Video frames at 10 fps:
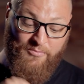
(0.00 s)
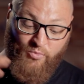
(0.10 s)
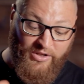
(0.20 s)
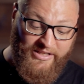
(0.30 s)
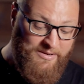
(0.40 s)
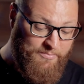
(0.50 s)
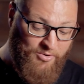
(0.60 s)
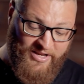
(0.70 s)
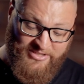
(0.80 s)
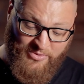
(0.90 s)
I'm really
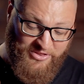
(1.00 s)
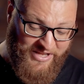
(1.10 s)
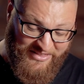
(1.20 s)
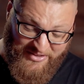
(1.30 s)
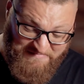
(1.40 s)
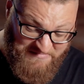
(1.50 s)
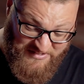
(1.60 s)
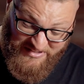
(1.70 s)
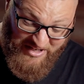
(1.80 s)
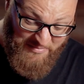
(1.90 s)
impressed with like the
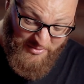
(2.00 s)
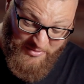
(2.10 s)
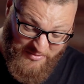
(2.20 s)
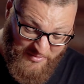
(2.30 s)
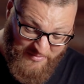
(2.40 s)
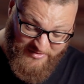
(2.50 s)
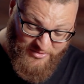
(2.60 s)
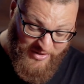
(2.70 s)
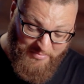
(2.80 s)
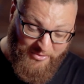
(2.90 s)
double,
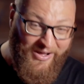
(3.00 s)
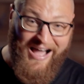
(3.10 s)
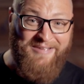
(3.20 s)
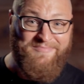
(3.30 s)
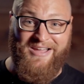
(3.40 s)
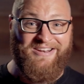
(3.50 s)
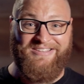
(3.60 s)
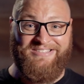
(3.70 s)
triple, I'm not a